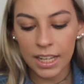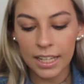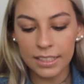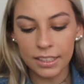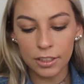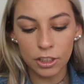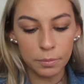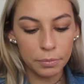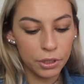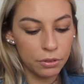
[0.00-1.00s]
is the
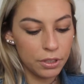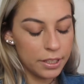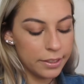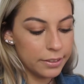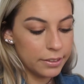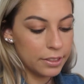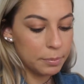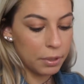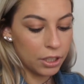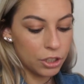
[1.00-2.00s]
Beauty
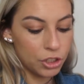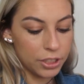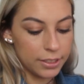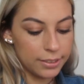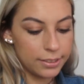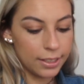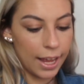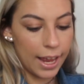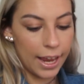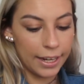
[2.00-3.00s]
Sponges
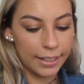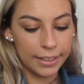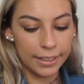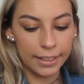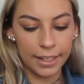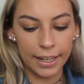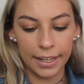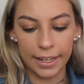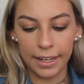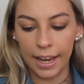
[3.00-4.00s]
Hank
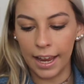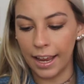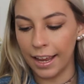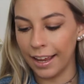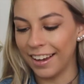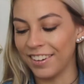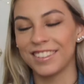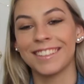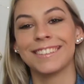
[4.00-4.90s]
and I was gonna